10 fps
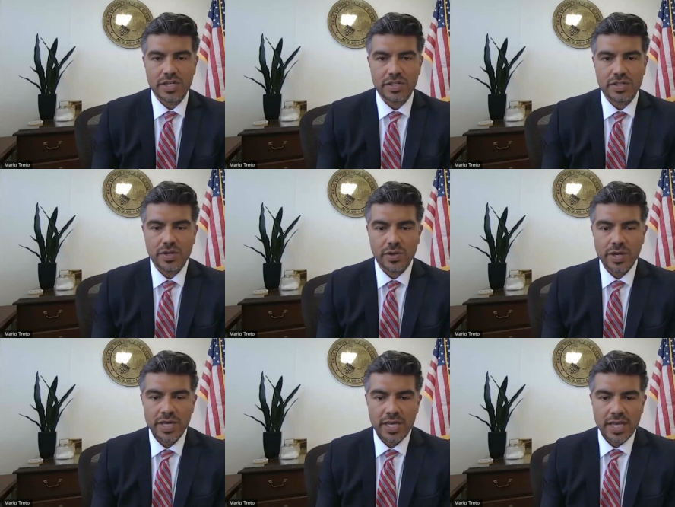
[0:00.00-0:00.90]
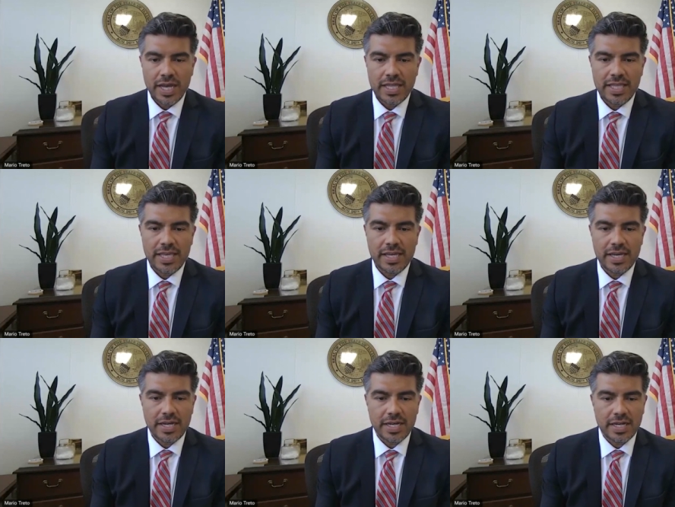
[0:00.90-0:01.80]
So I think
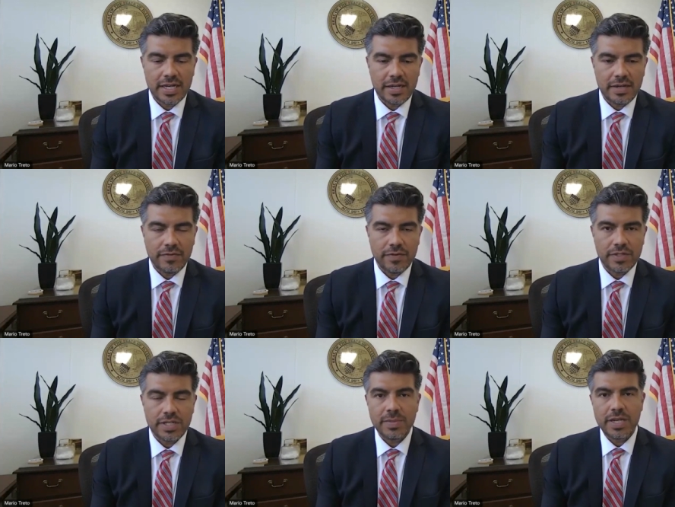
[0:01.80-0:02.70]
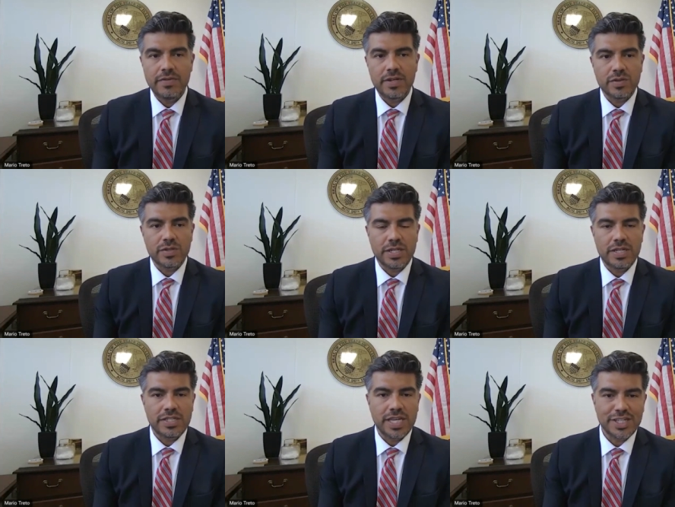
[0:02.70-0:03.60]
for some individuals,
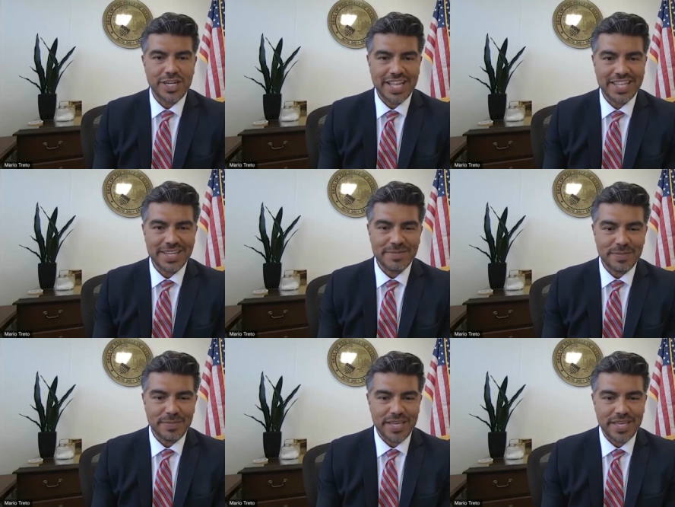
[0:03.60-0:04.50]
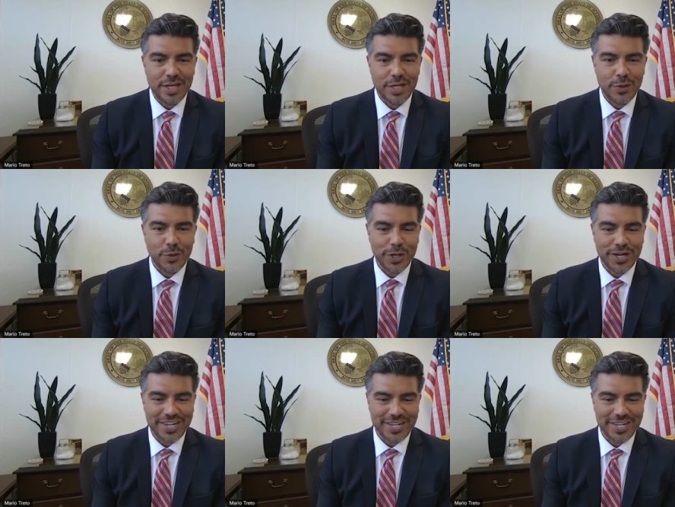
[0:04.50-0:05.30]
intersectionality might be a new word,